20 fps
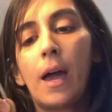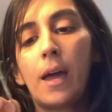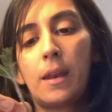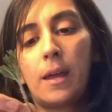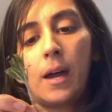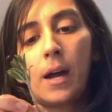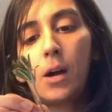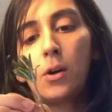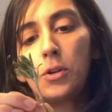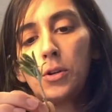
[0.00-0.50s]
And
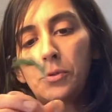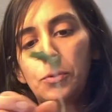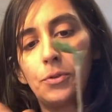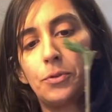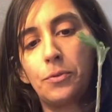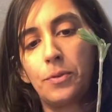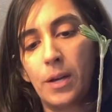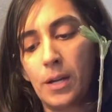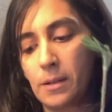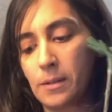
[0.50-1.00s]
how you
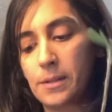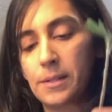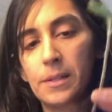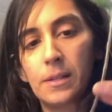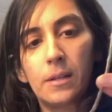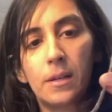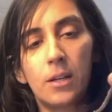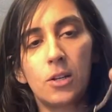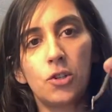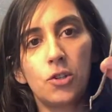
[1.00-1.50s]
do
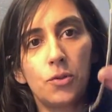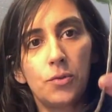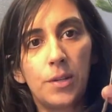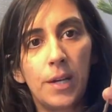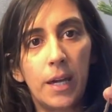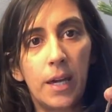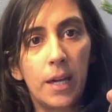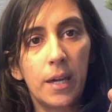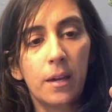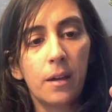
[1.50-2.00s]
this is you
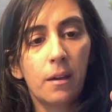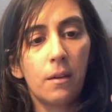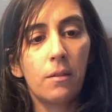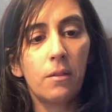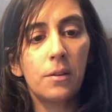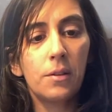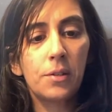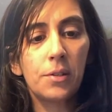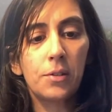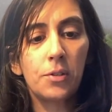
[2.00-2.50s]
take
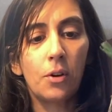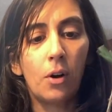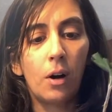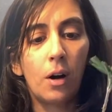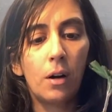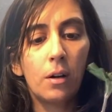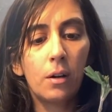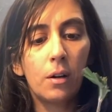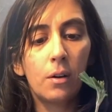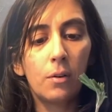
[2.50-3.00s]
the
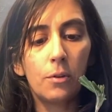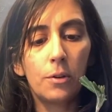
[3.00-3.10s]
stalk,